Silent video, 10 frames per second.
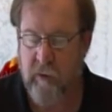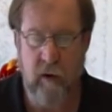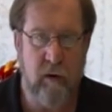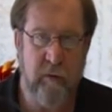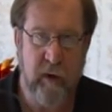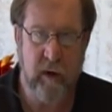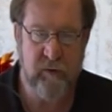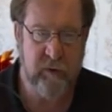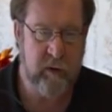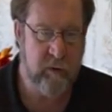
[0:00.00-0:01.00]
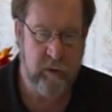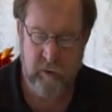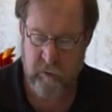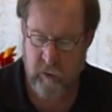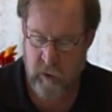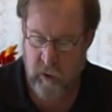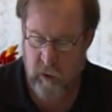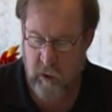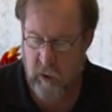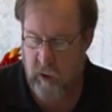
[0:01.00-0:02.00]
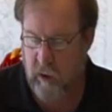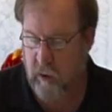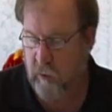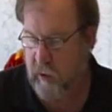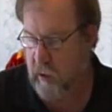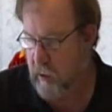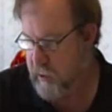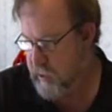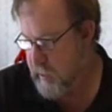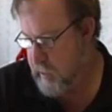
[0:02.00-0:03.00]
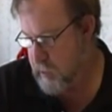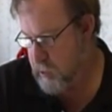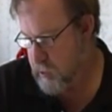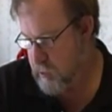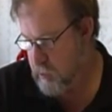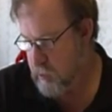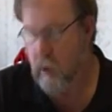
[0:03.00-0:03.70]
the carto that comes with the unit. We are set